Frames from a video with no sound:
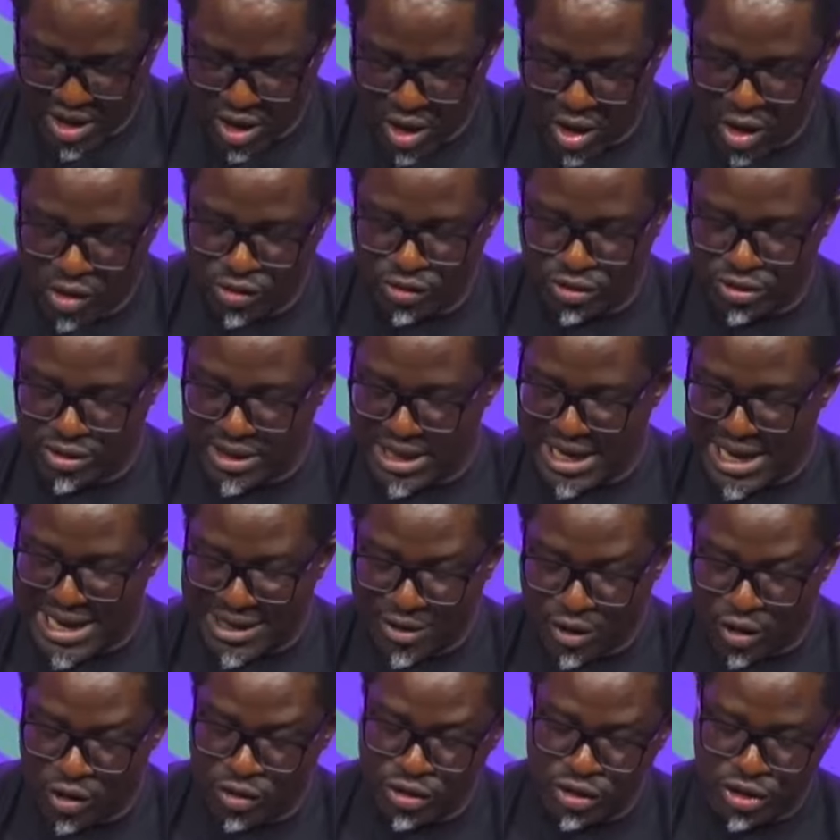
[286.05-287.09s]
and
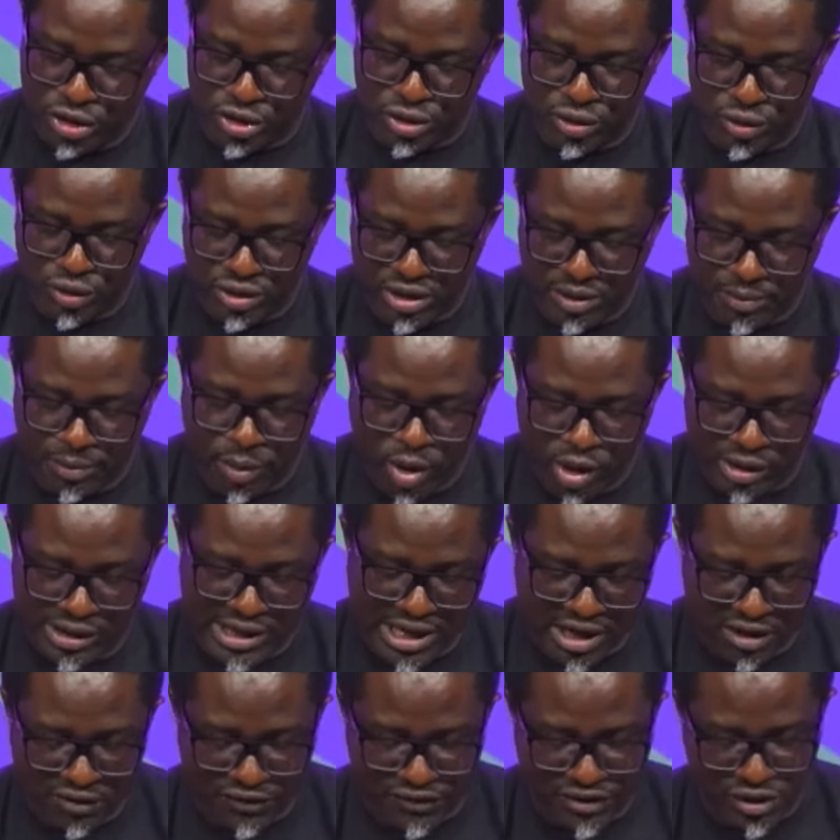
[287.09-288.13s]
onto the border
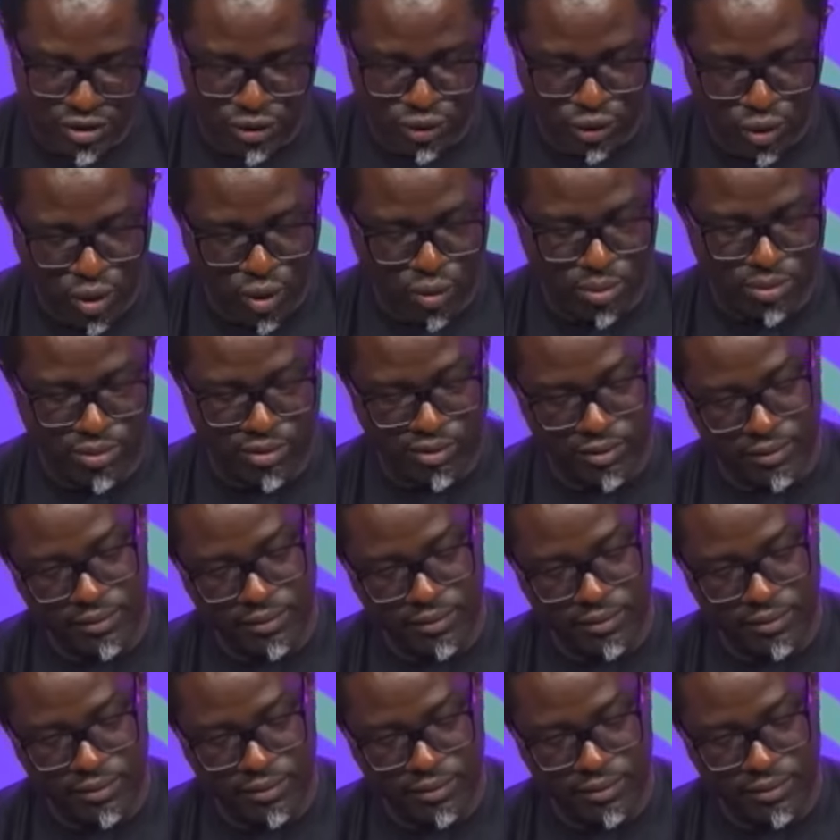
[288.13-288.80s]
of his robe.